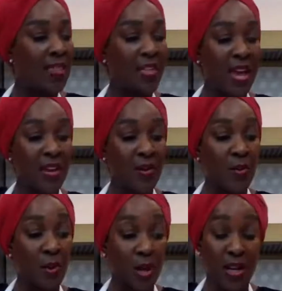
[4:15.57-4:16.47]

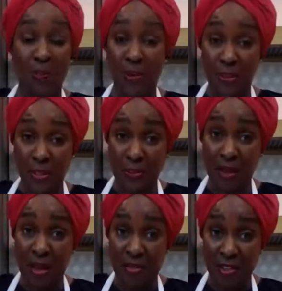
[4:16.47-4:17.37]
Then we're going to put
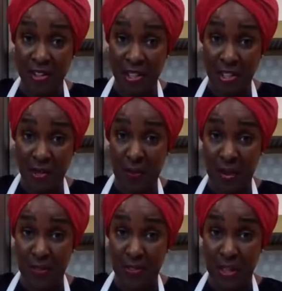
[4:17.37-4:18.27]
them on the shish
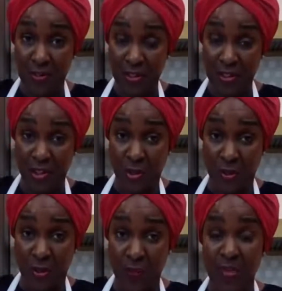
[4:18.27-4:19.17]
kebabs on the
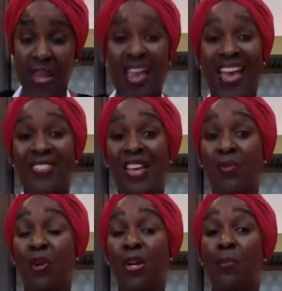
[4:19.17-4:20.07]
skewer, and
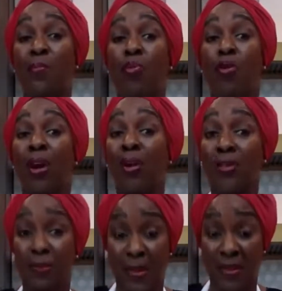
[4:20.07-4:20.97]
then we're going to
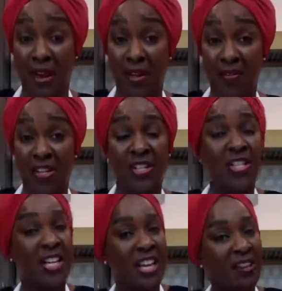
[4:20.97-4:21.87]
broil them in the oven
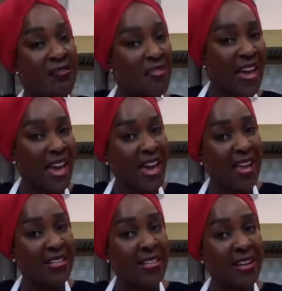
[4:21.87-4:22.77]
to give that